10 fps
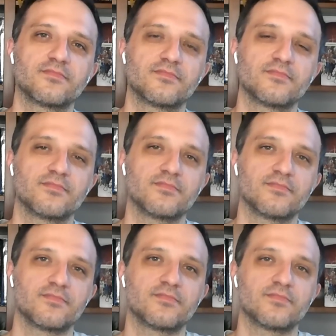
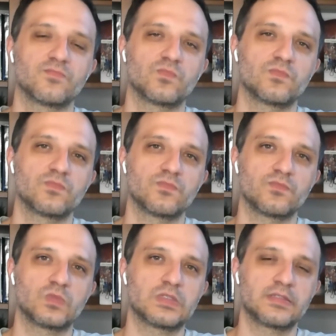
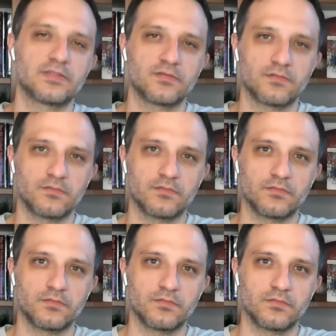
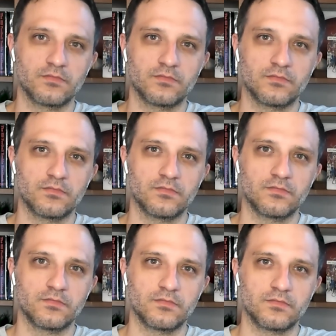
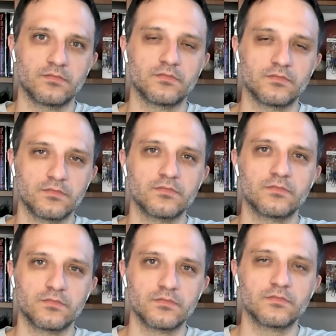
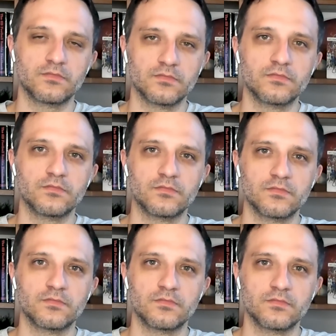
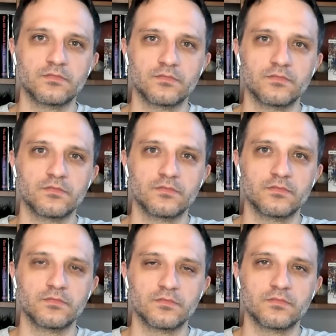
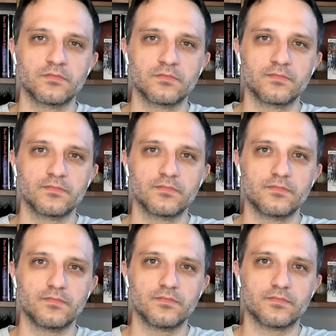
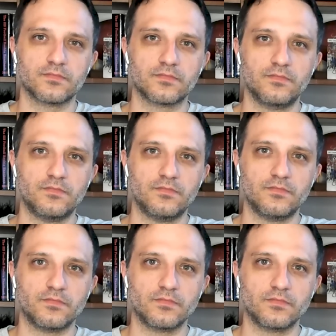(silent)